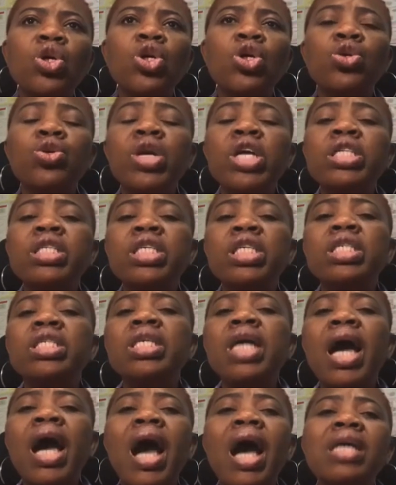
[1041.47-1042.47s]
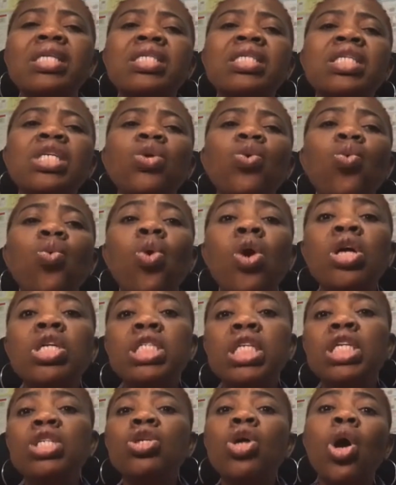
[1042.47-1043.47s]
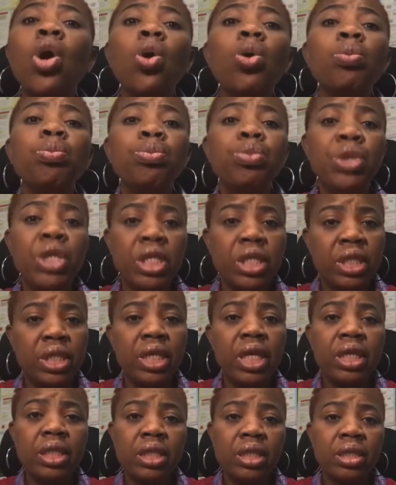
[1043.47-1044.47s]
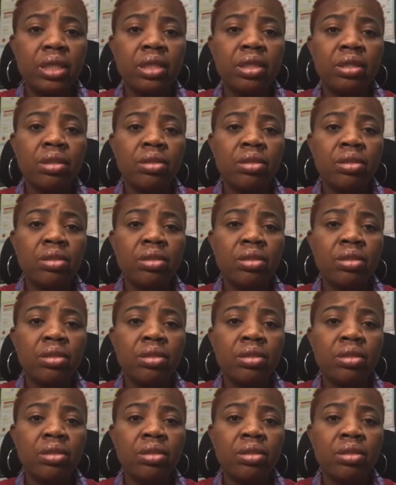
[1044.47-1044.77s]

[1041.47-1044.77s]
create it as it works in your own business.